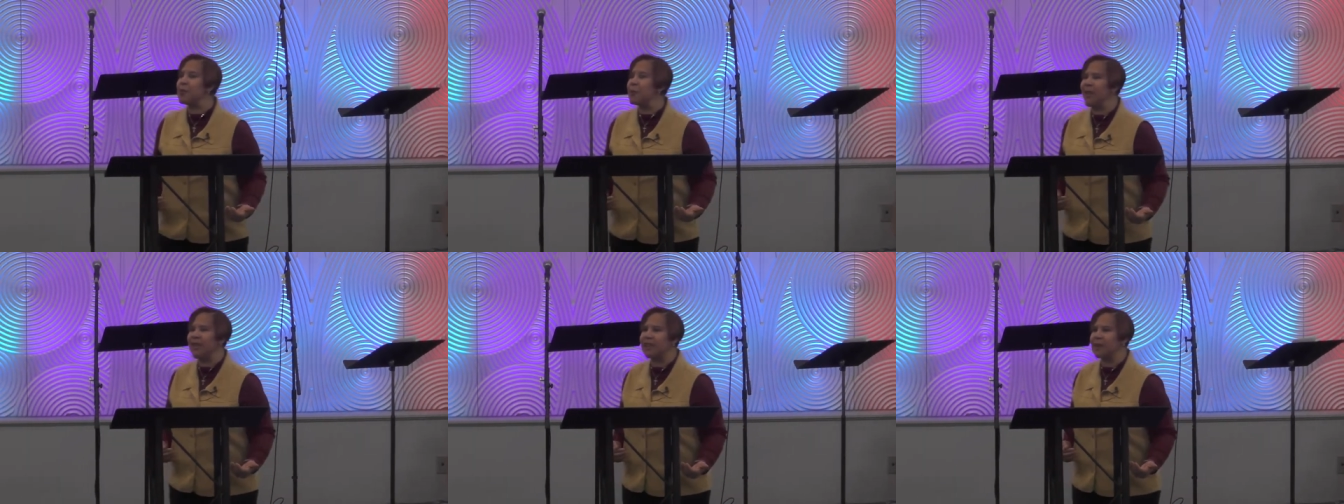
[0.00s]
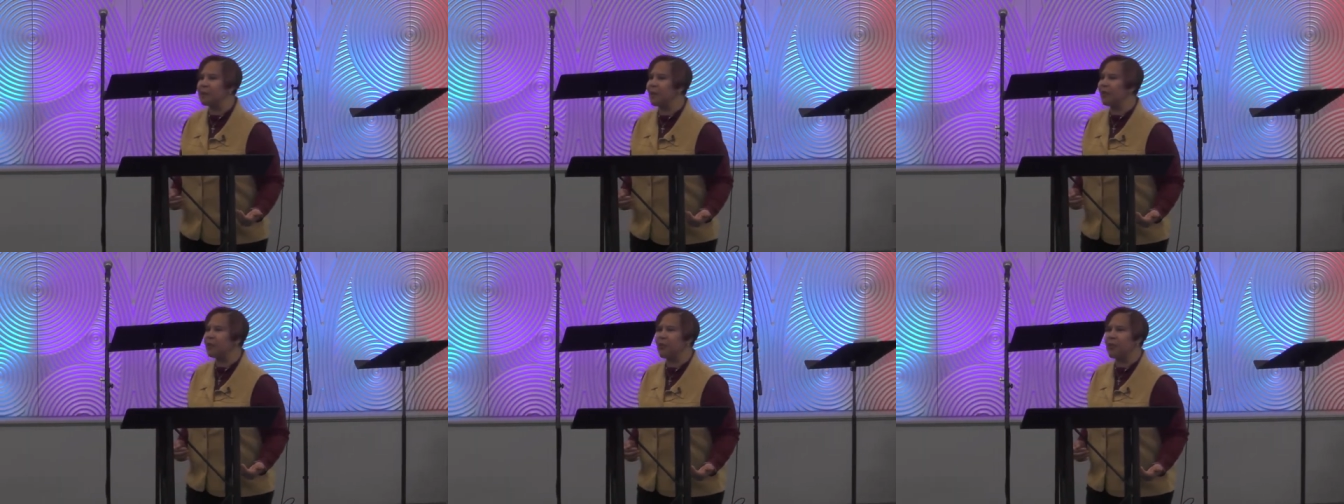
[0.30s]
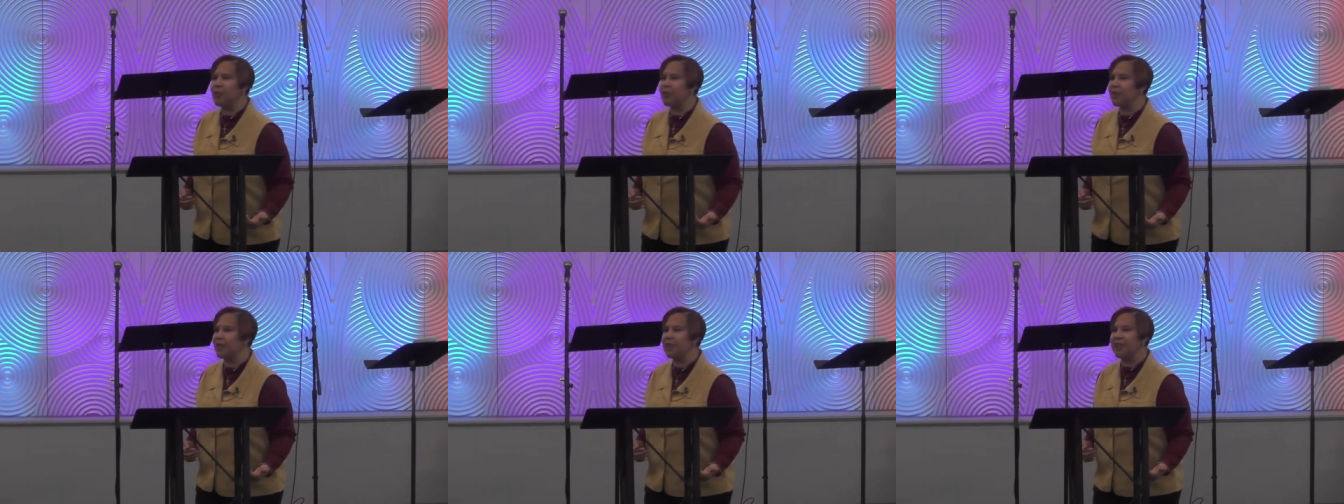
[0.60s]
makes me
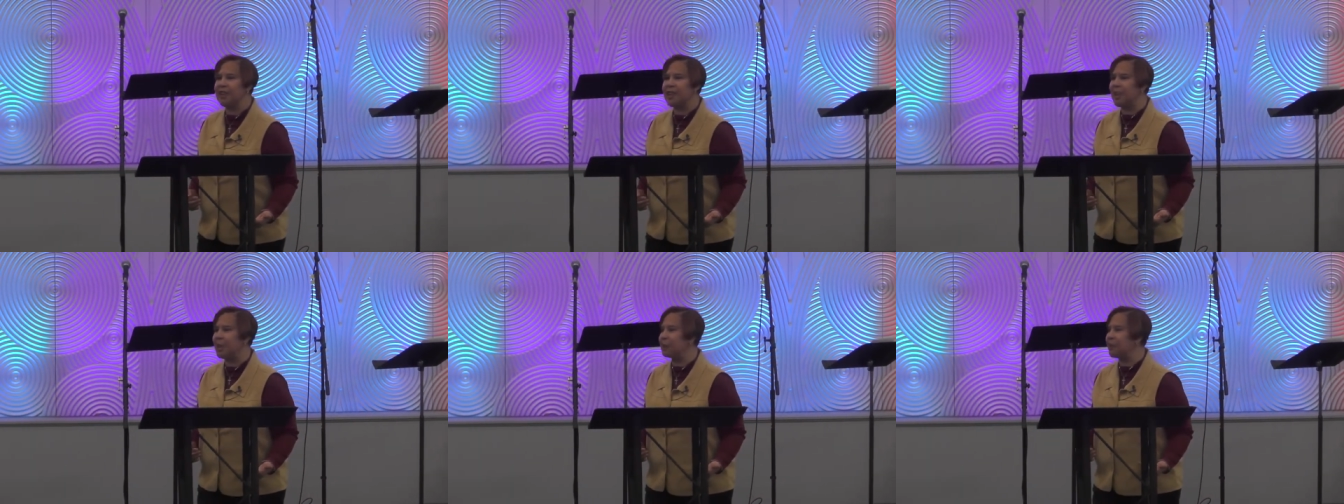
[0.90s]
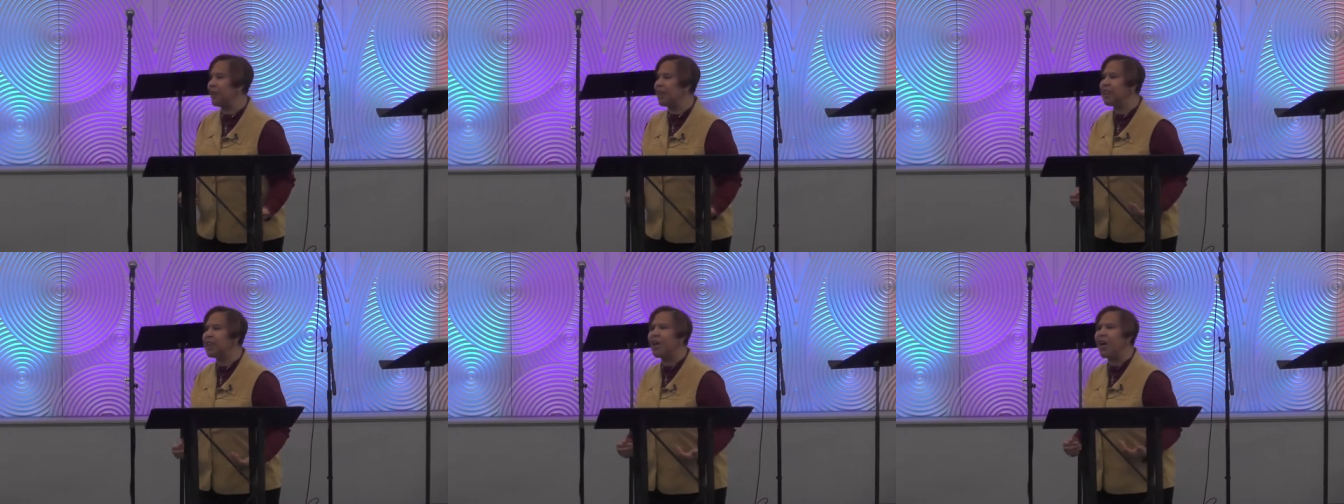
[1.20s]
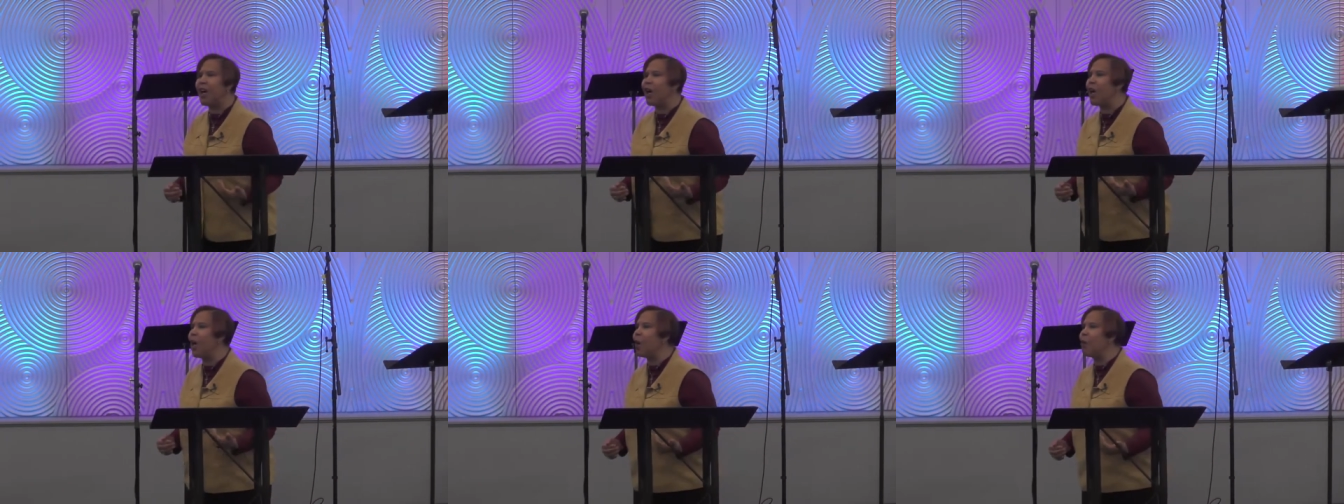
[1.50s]
feel condemned. He
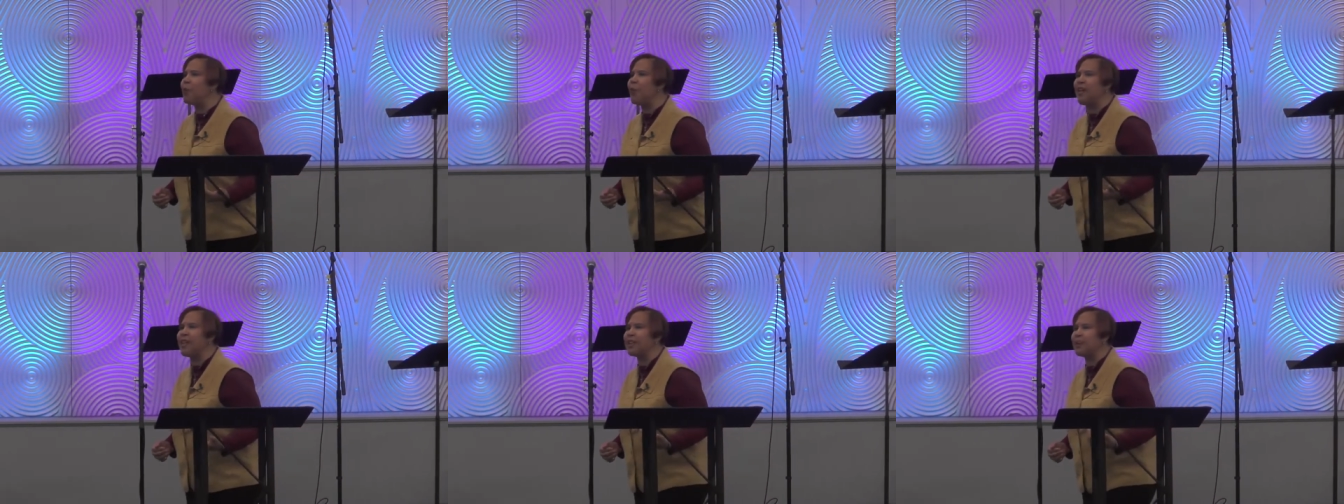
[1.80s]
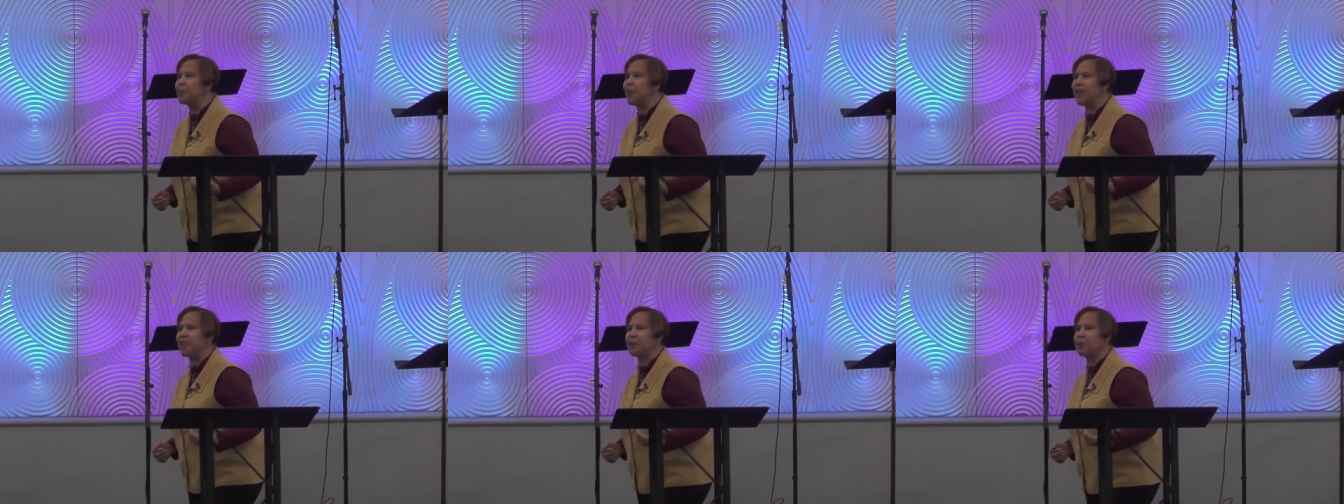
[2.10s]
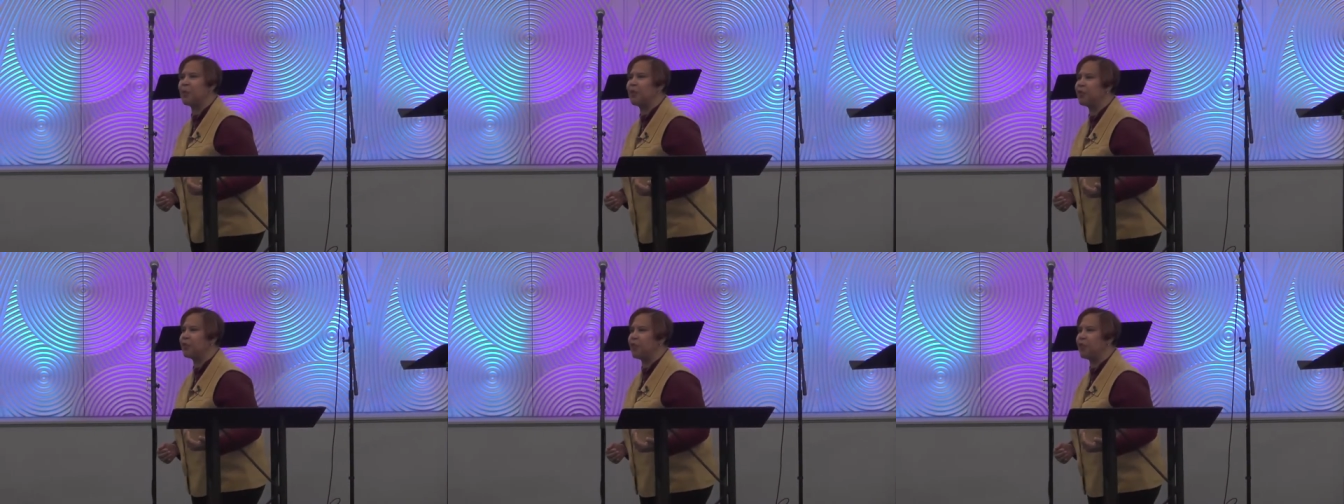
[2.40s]
always makes me